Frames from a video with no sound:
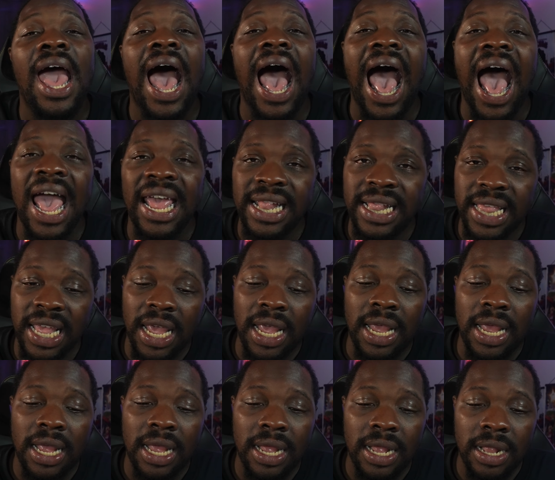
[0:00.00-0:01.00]
I
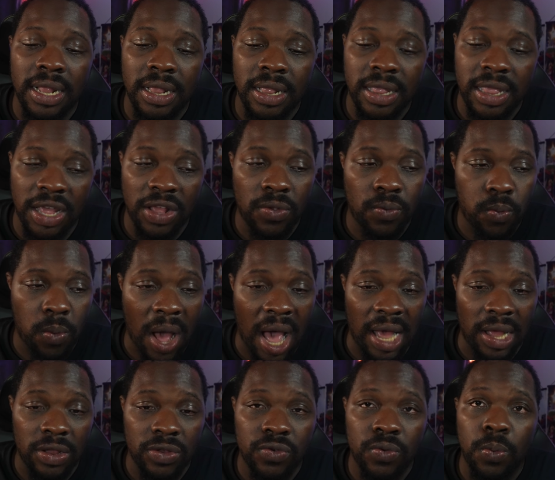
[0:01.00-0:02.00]
think this
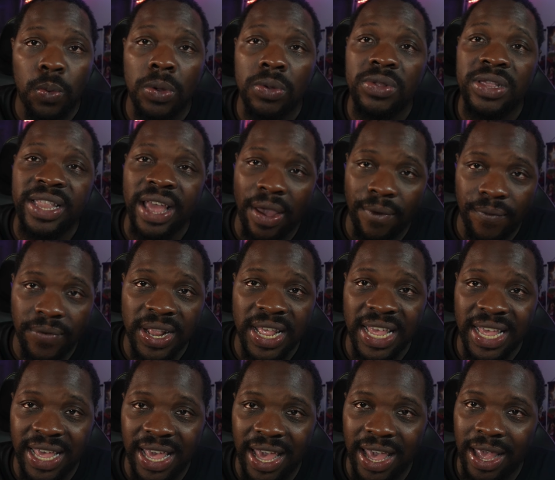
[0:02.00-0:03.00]
watch will definitely
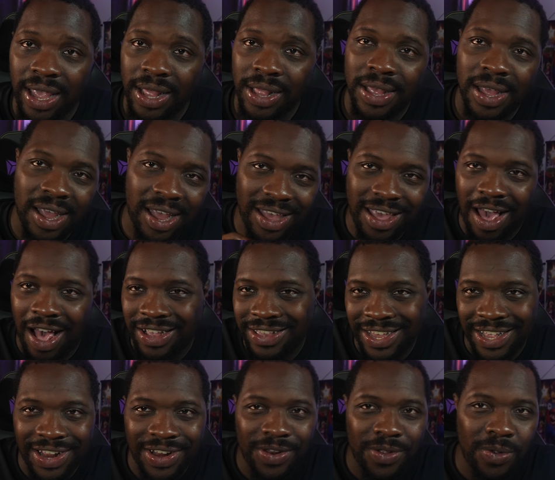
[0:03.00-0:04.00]
get, and y'all see
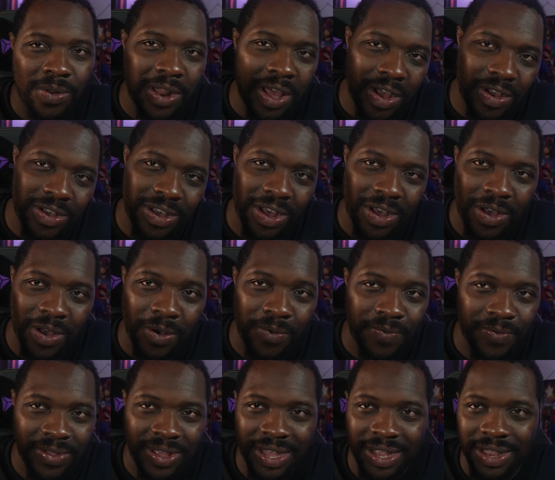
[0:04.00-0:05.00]
the new logo,
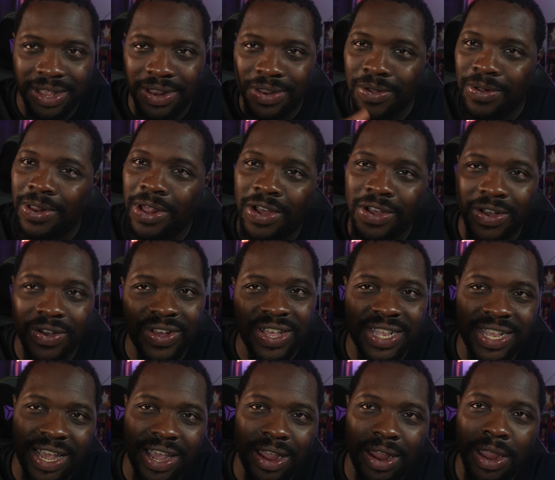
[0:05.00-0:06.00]
hopefully the new logo is
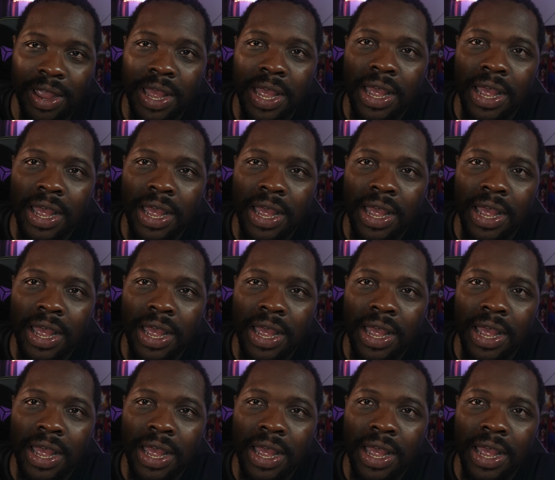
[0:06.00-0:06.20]
here,